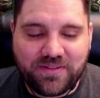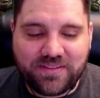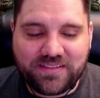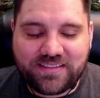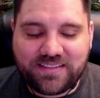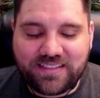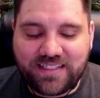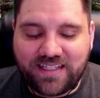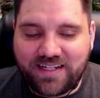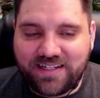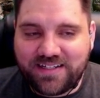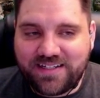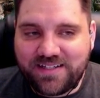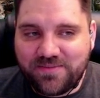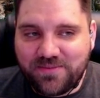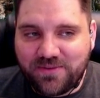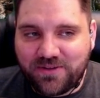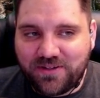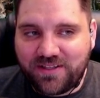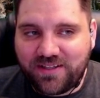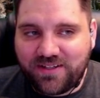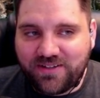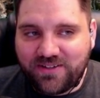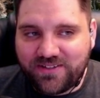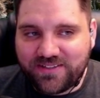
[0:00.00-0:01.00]
But Saturday
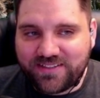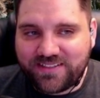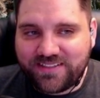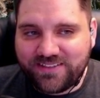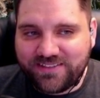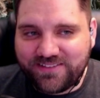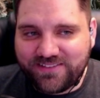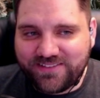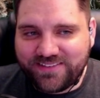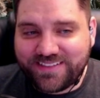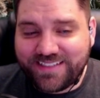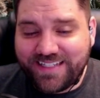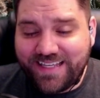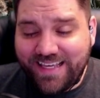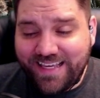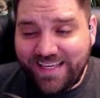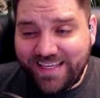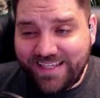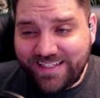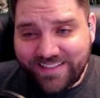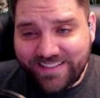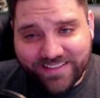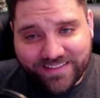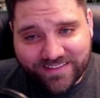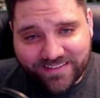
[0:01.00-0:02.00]
morning cartoons,
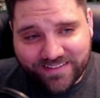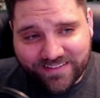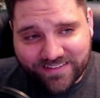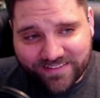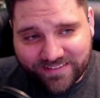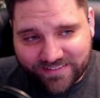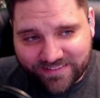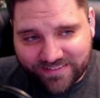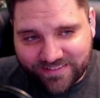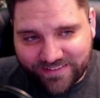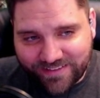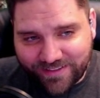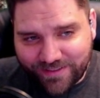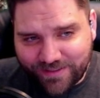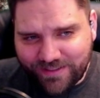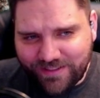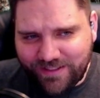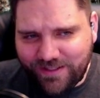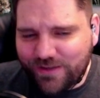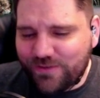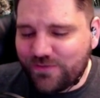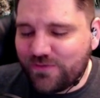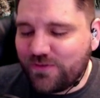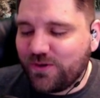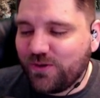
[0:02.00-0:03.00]
and
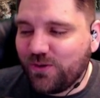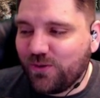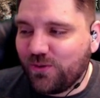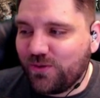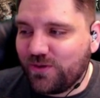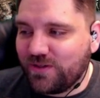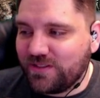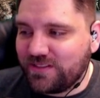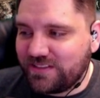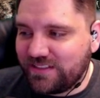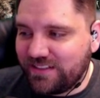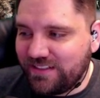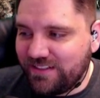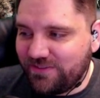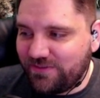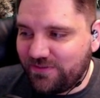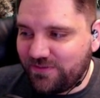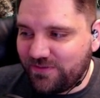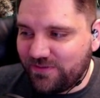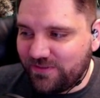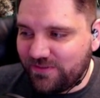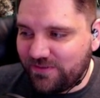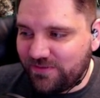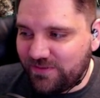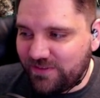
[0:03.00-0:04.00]
of course,
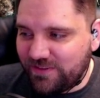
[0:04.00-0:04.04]
if